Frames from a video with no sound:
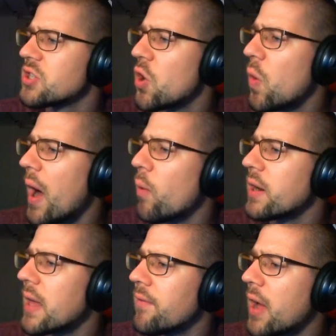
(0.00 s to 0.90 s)
So I
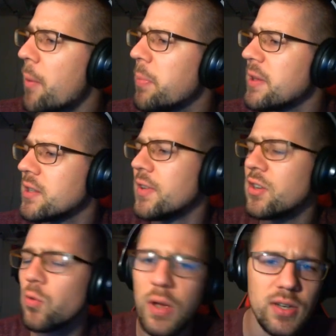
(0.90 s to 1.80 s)
want to give a couple pieces of
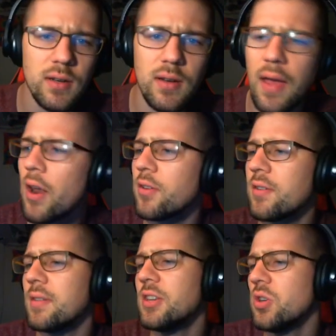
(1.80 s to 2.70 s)
intuition, and then I'll
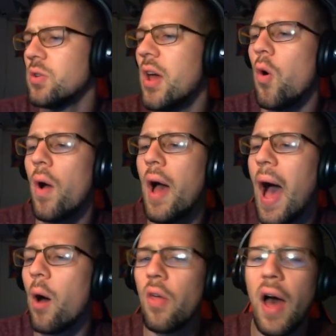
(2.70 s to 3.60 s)
just let you know
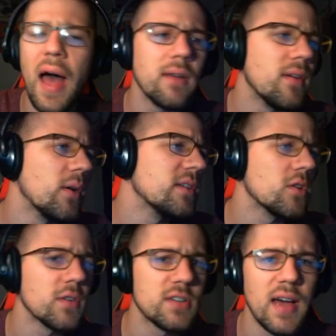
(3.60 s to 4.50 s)
how the height varies
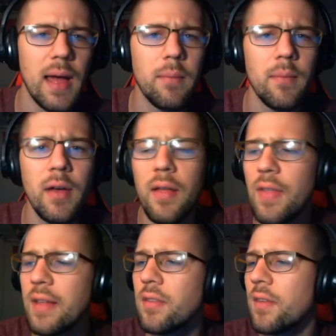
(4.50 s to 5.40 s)
over time.
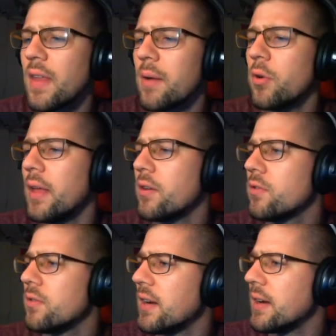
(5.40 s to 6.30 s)
That's the thing that I'm really
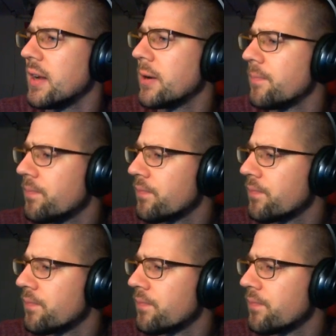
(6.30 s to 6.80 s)
interested in here.